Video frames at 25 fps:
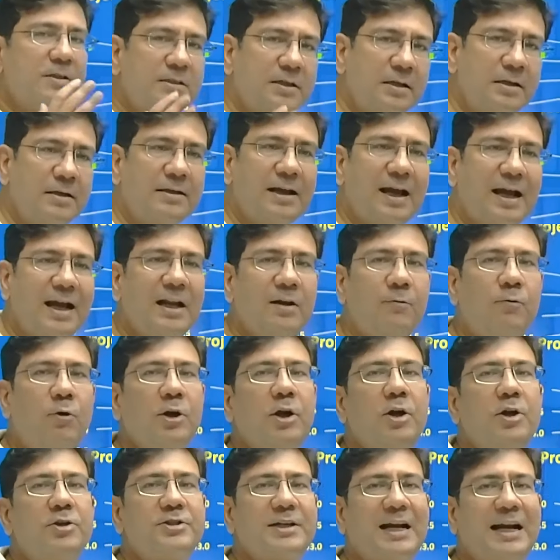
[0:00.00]
percentile
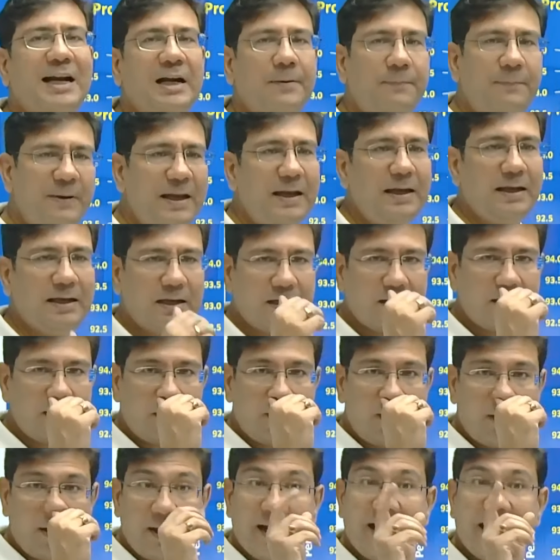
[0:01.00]
would your child be?
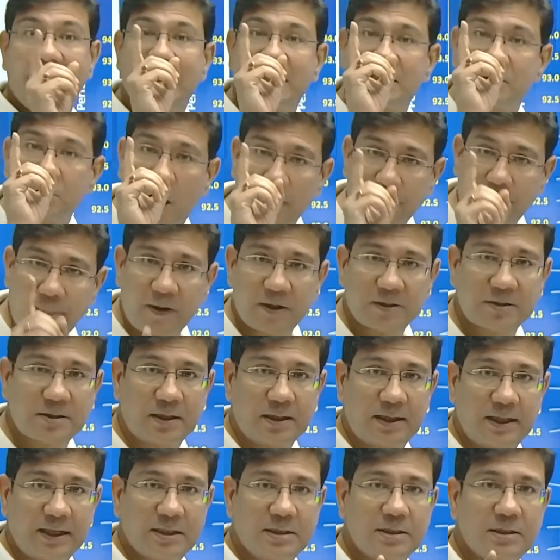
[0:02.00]
It is not
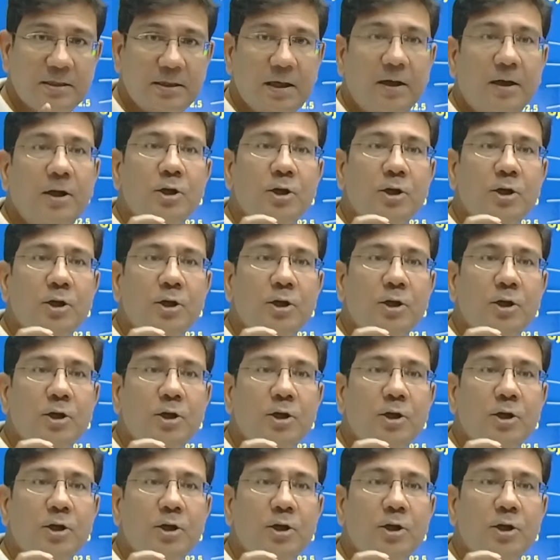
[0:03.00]
percentage.